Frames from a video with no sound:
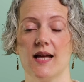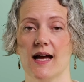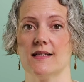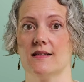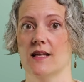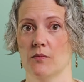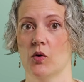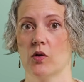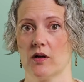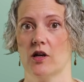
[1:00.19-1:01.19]
to test the
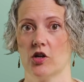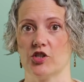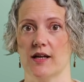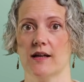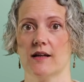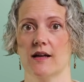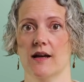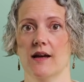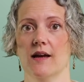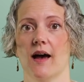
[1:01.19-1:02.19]
important logic
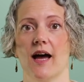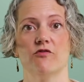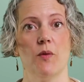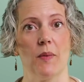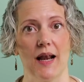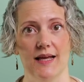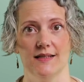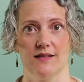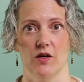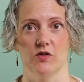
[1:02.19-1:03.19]
and
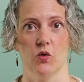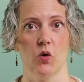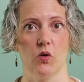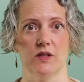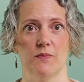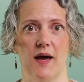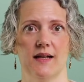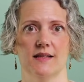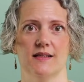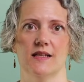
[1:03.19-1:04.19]
replace those awkward
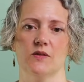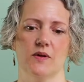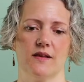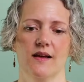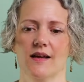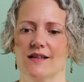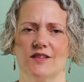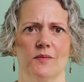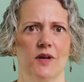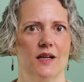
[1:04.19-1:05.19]
dependencies with
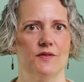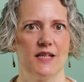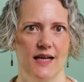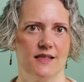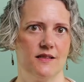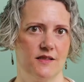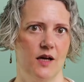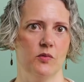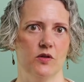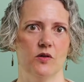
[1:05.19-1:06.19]
some kind of test
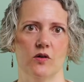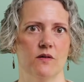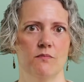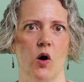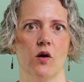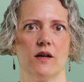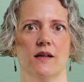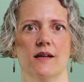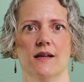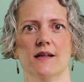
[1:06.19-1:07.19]
double or mock
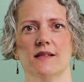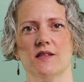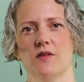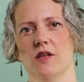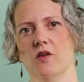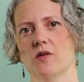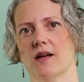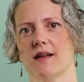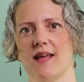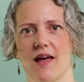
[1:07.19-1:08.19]
so that you
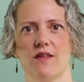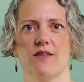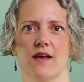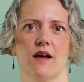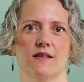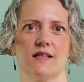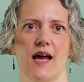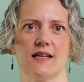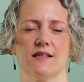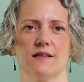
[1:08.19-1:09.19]
can get the thing under
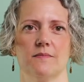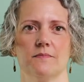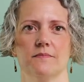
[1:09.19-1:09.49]
test.